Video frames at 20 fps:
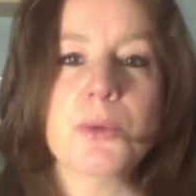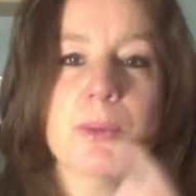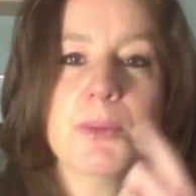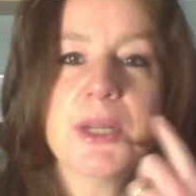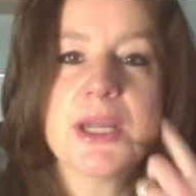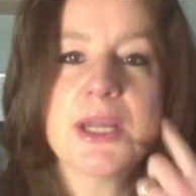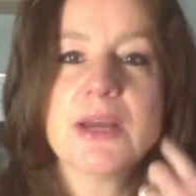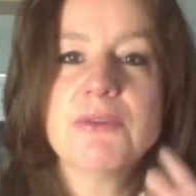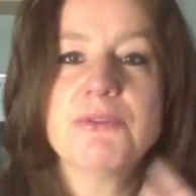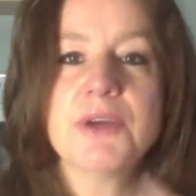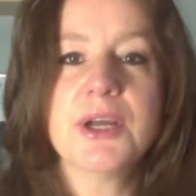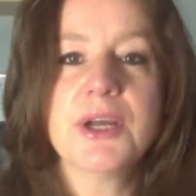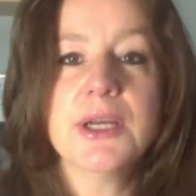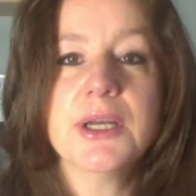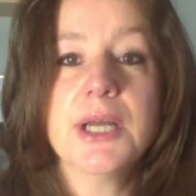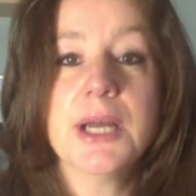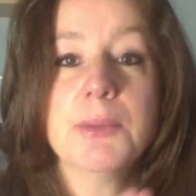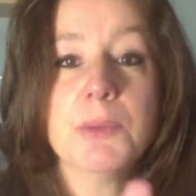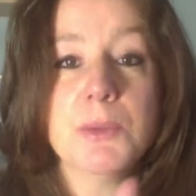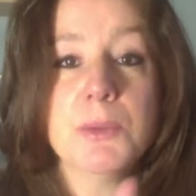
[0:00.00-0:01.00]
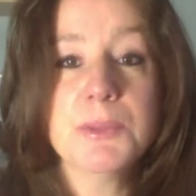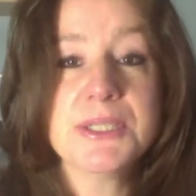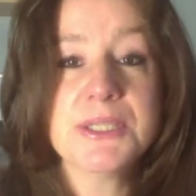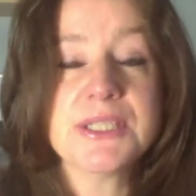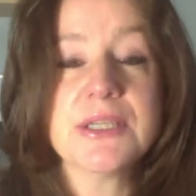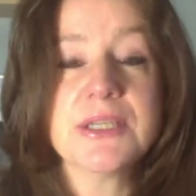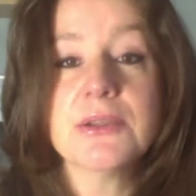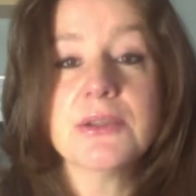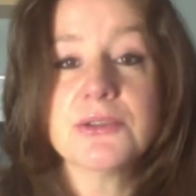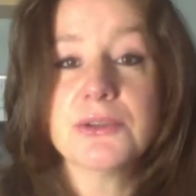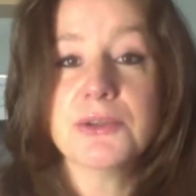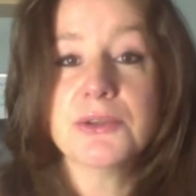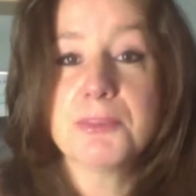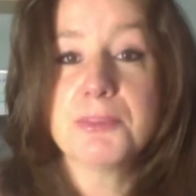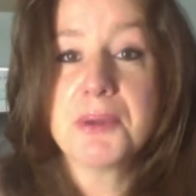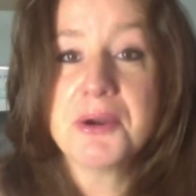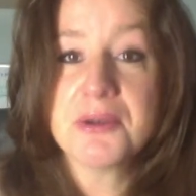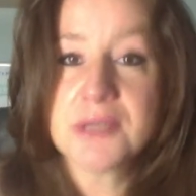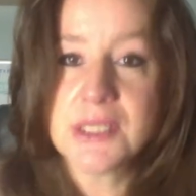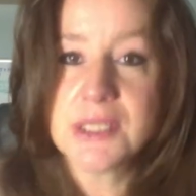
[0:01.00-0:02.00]
when we start on the
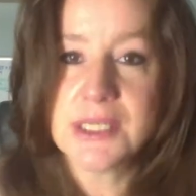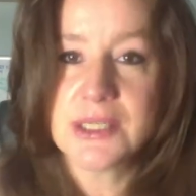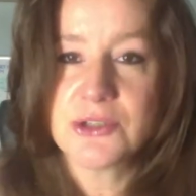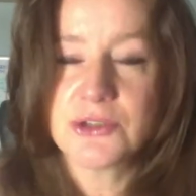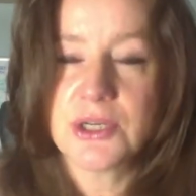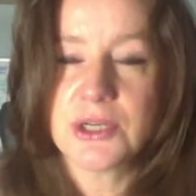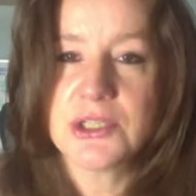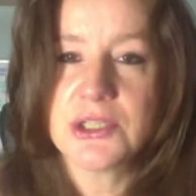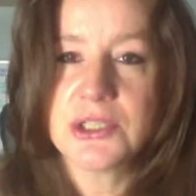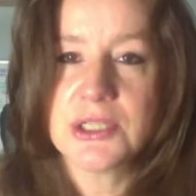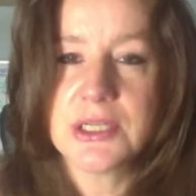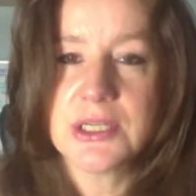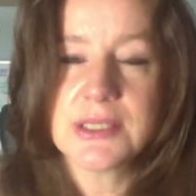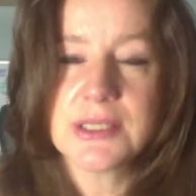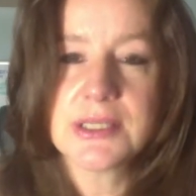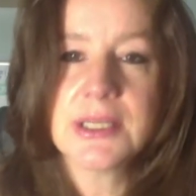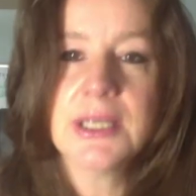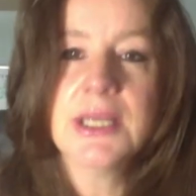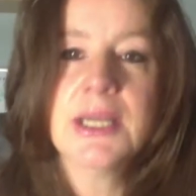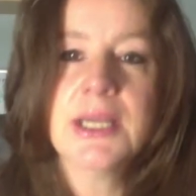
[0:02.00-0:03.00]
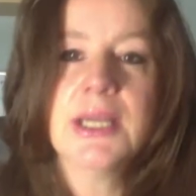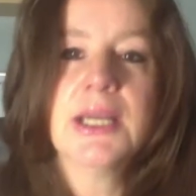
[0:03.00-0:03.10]
marketing strategies.